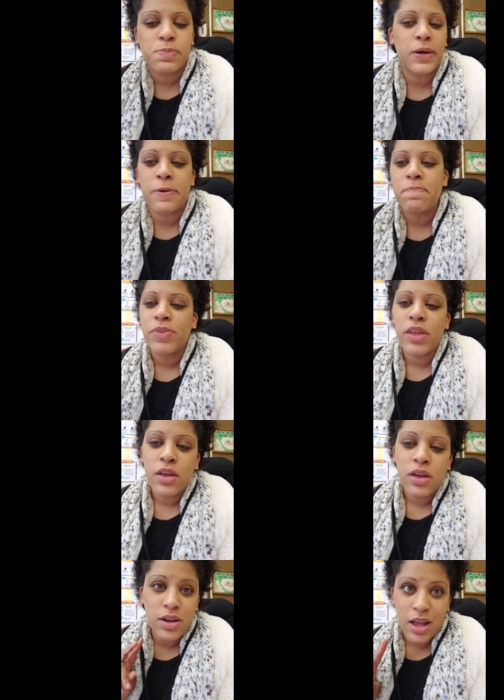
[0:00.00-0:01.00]
but
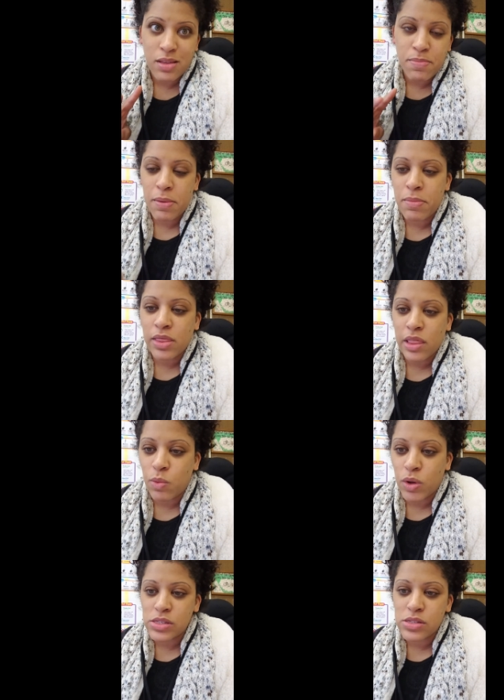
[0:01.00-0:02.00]
not the bi-monthly ones.